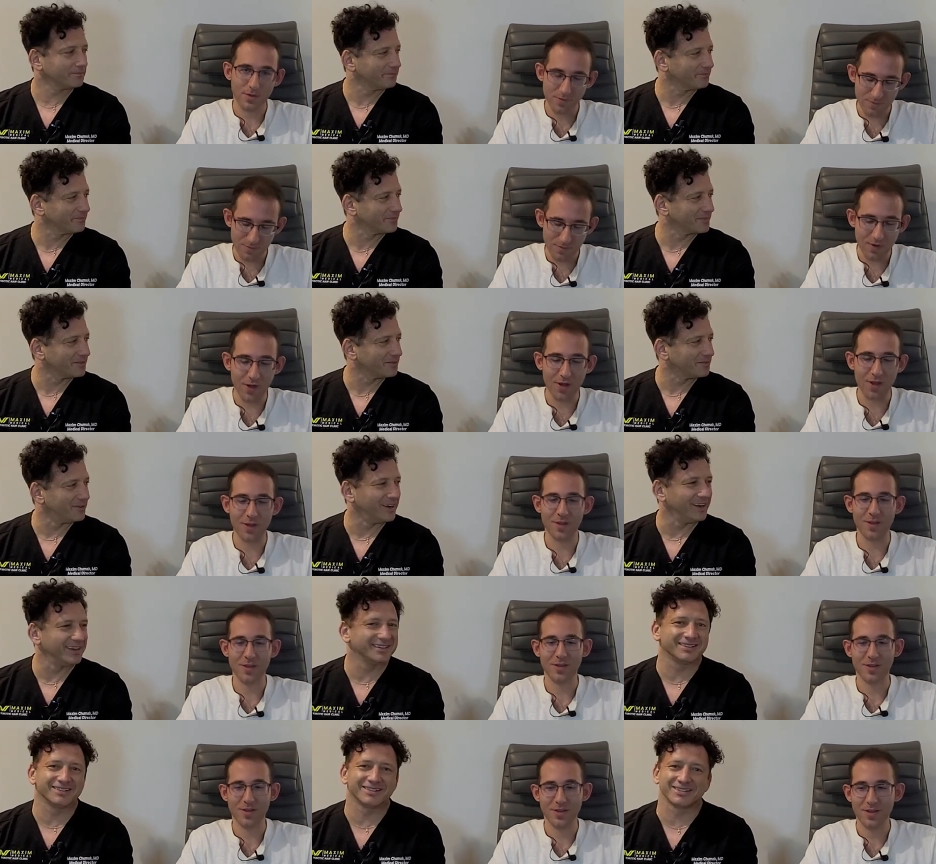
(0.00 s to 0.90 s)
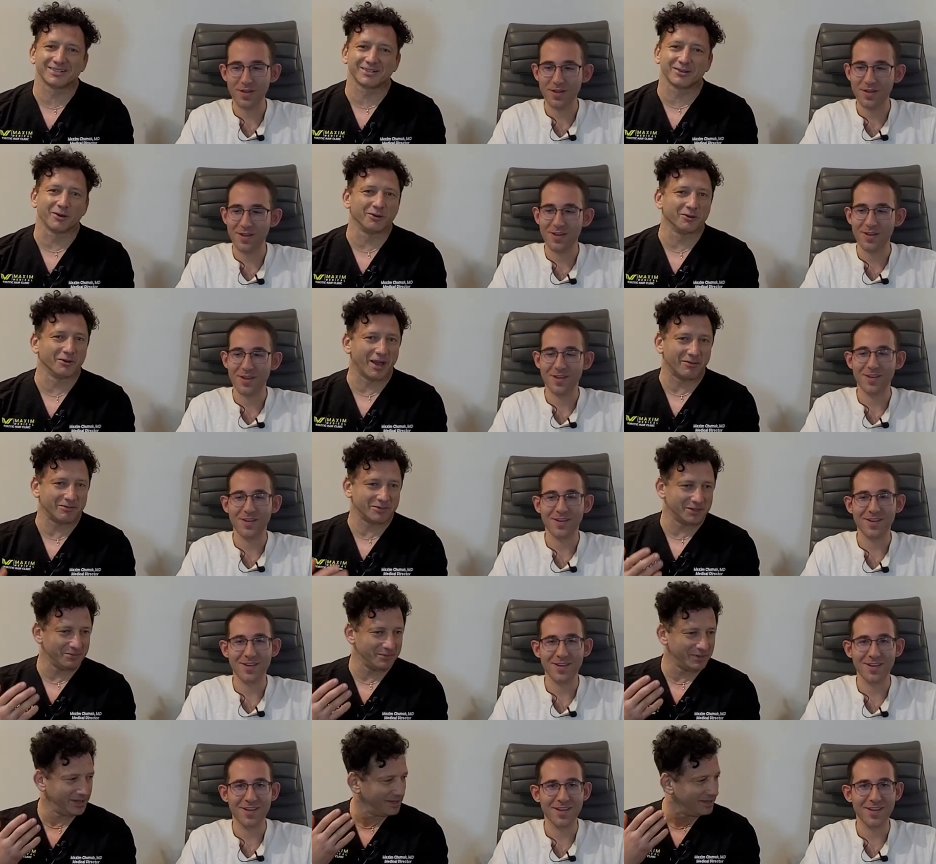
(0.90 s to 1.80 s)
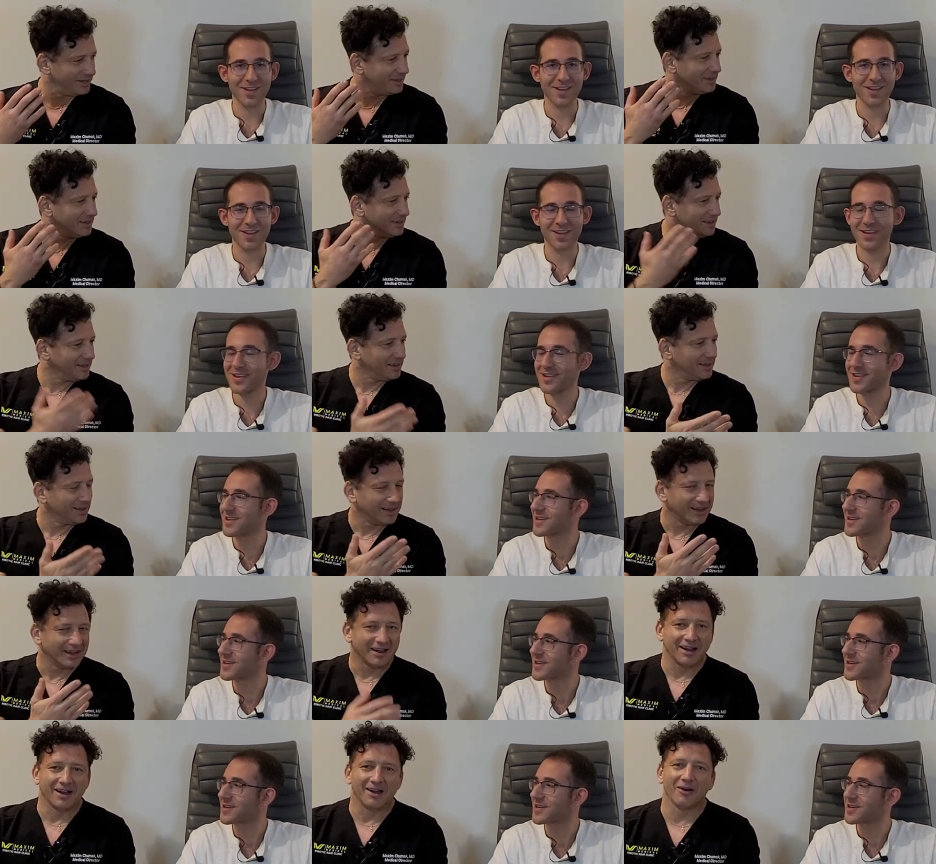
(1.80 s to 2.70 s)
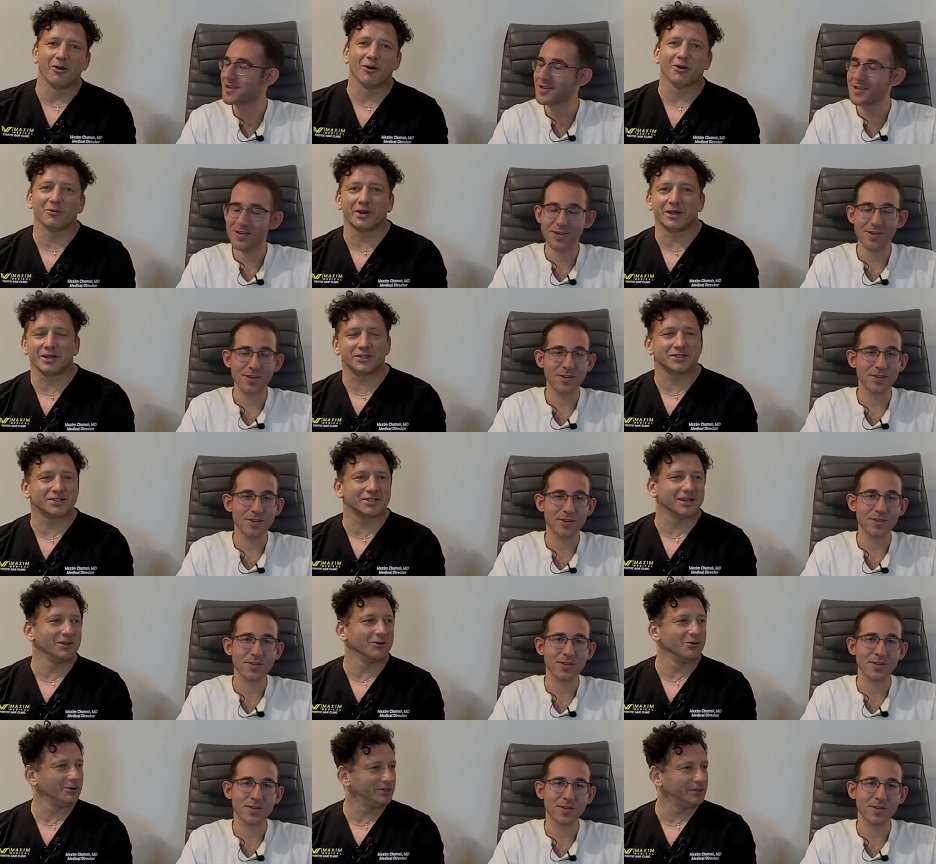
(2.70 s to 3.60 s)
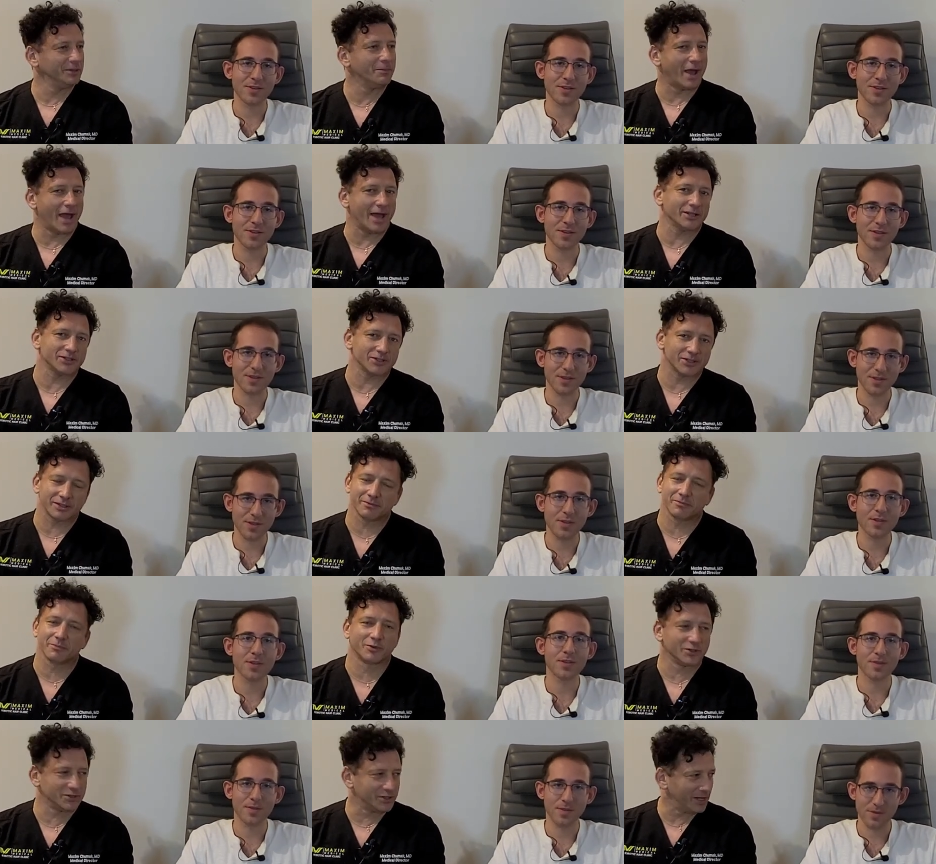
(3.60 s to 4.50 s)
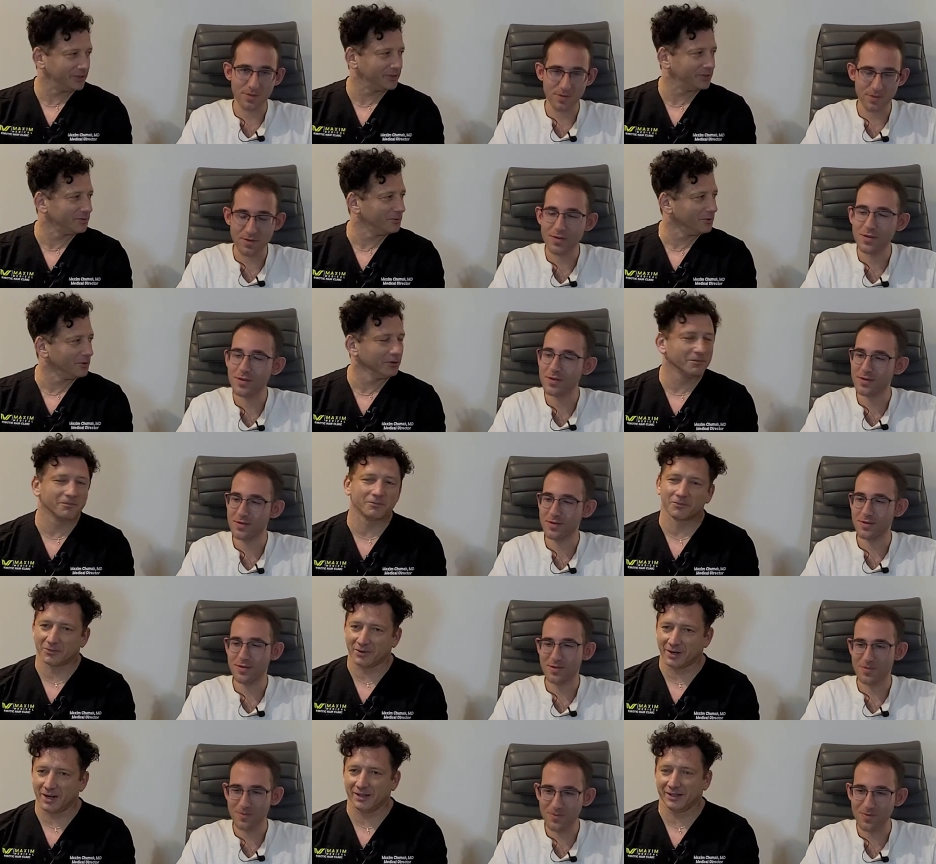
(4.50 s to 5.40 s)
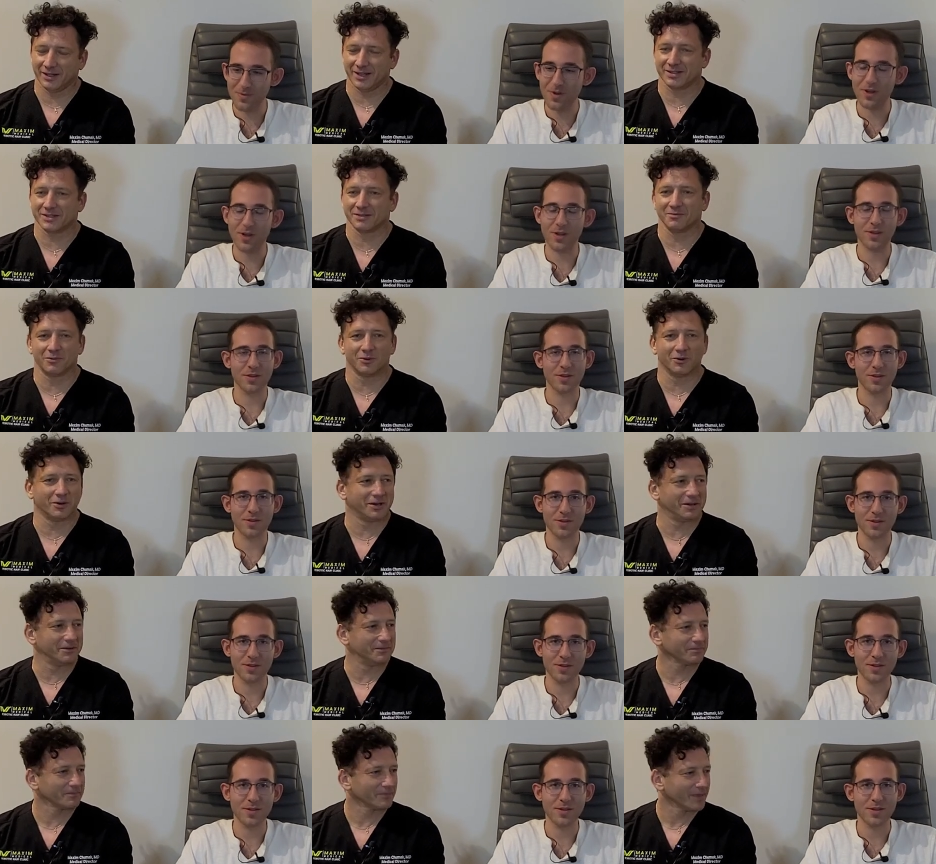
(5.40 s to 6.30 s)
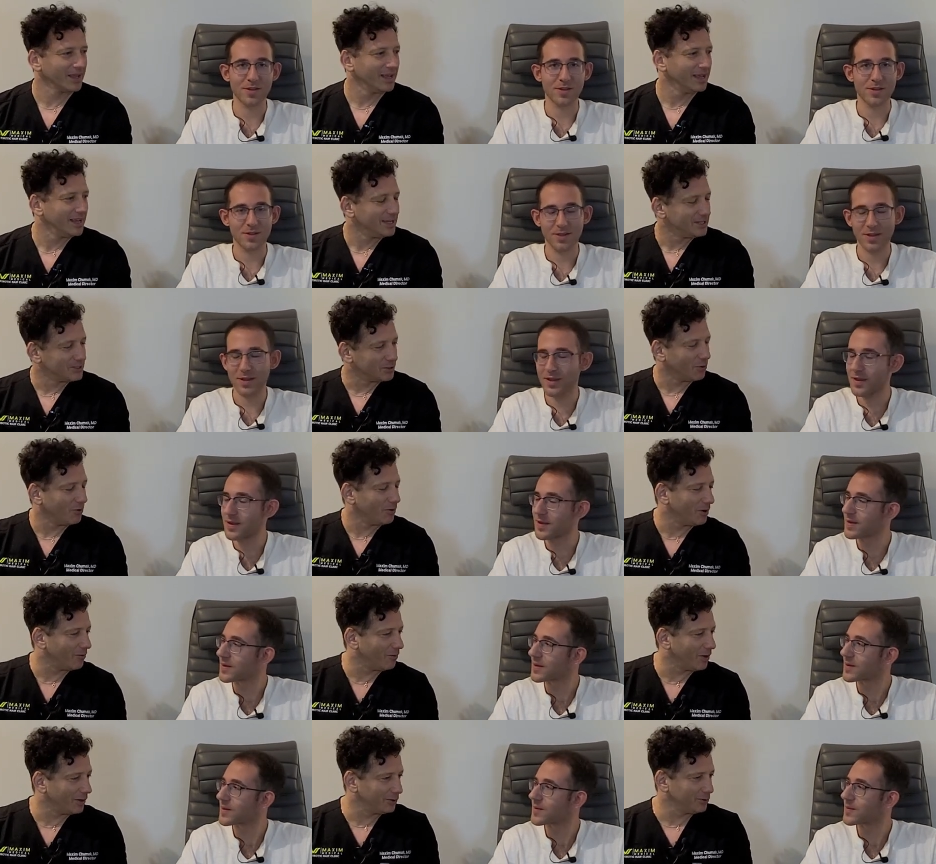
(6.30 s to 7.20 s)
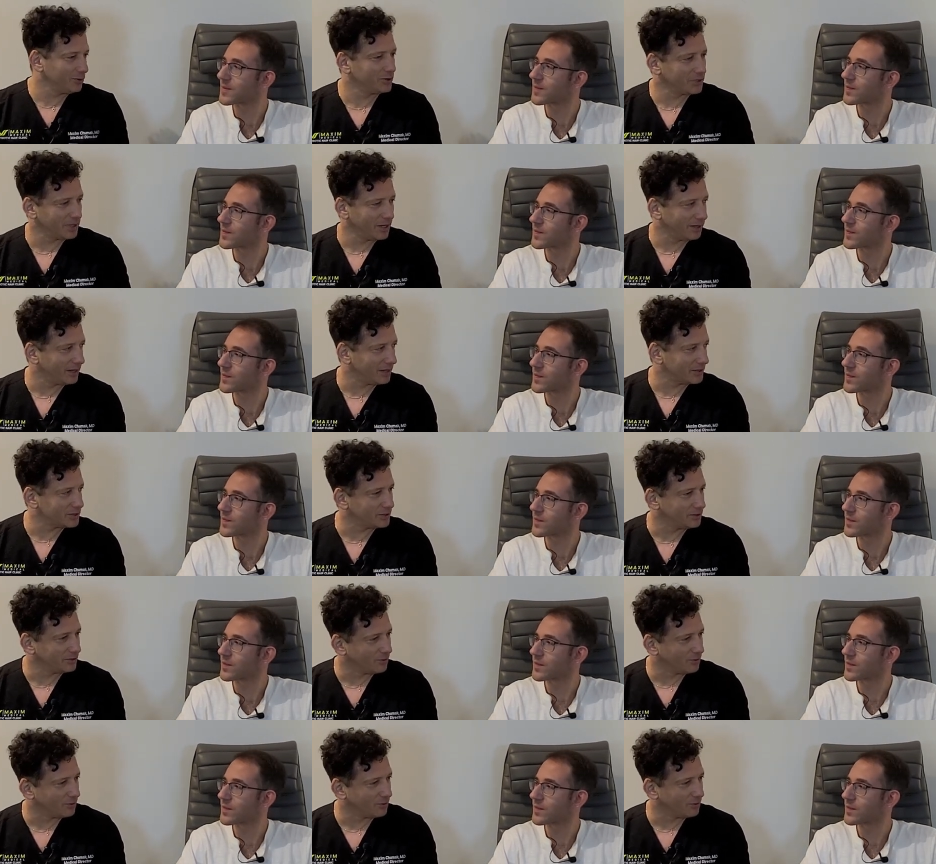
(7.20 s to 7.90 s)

Speaker 1: right? Right. So you have to be uh, always uh, look the best, presentable, right? That's right. Important. So why don't you tell us, you